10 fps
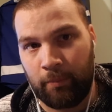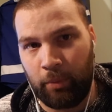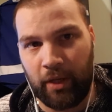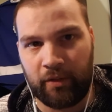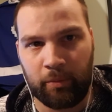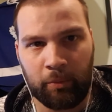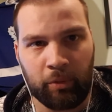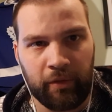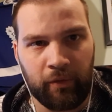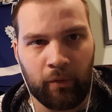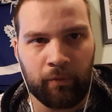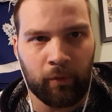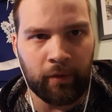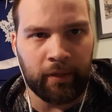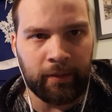Possible preview
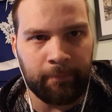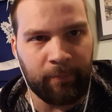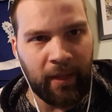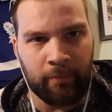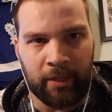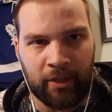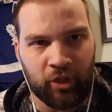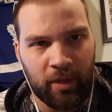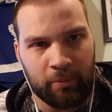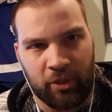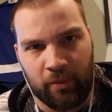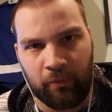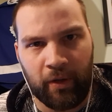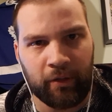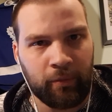for a NBA championship
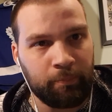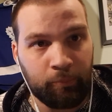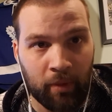final?